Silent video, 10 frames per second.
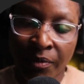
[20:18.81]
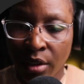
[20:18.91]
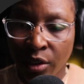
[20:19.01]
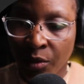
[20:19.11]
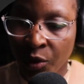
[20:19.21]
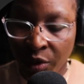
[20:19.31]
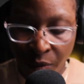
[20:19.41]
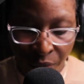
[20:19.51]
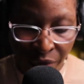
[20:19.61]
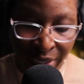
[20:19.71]
So I'm going to
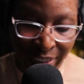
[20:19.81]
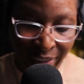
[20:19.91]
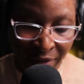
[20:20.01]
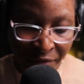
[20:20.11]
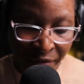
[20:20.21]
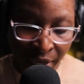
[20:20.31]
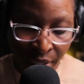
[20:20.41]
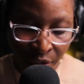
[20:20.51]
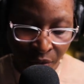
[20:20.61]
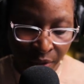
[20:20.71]
print the
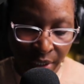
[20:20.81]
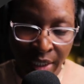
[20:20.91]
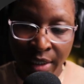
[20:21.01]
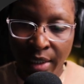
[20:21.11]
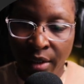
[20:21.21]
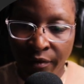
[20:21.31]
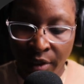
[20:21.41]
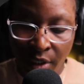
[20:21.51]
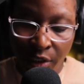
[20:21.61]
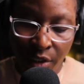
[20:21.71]
values inside of the
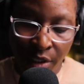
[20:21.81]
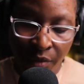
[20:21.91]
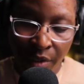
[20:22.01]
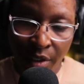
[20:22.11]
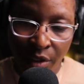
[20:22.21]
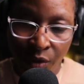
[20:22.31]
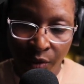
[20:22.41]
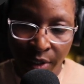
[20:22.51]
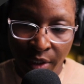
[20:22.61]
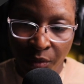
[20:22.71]
dictionary
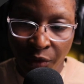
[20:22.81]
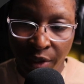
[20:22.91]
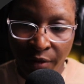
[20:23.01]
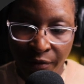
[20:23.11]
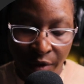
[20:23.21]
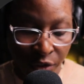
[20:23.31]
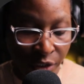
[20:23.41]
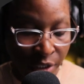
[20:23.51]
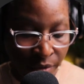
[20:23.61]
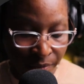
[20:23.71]
using the print
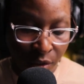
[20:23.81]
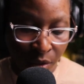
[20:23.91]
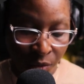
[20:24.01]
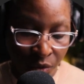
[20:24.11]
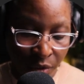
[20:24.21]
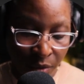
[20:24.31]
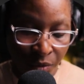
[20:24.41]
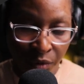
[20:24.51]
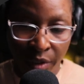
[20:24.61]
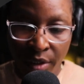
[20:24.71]
function. So I'm going to
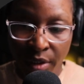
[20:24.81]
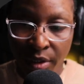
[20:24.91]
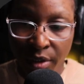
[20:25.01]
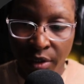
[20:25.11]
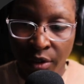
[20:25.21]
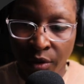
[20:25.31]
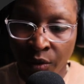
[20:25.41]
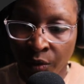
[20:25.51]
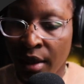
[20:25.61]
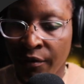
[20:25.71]
print
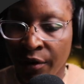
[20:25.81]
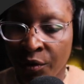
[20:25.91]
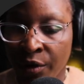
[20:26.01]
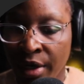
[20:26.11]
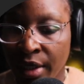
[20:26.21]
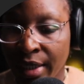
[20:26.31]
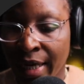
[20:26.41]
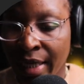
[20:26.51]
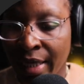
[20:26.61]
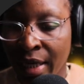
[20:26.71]
stu. If I run it,
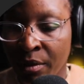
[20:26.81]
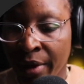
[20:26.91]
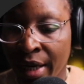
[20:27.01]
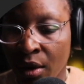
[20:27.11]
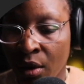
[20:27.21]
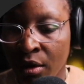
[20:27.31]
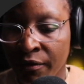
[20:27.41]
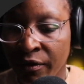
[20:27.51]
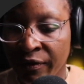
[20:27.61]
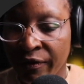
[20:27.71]
I get back all
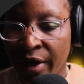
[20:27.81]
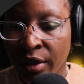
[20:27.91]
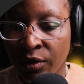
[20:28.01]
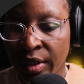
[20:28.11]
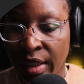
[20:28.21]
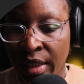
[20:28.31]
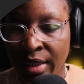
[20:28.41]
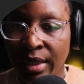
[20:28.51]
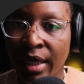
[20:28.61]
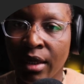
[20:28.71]
of the values
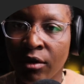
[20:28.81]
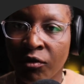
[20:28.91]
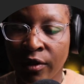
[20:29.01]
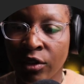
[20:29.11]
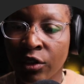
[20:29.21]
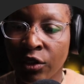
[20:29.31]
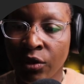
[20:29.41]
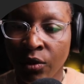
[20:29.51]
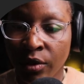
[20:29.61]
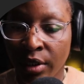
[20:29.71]
inside of the
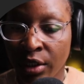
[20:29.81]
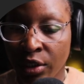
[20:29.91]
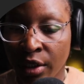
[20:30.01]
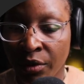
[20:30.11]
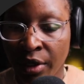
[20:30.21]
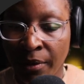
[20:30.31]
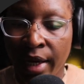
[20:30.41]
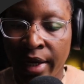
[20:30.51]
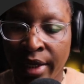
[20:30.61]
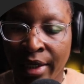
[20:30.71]
stu dictionary
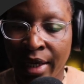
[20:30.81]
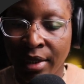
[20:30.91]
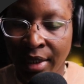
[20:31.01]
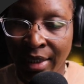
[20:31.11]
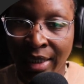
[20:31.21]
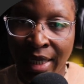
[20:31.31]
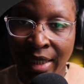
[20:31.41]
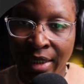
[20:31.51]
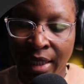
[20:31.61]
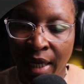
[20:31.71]
and the
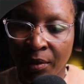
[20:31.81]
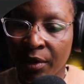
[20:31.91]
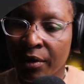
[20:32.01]
data type.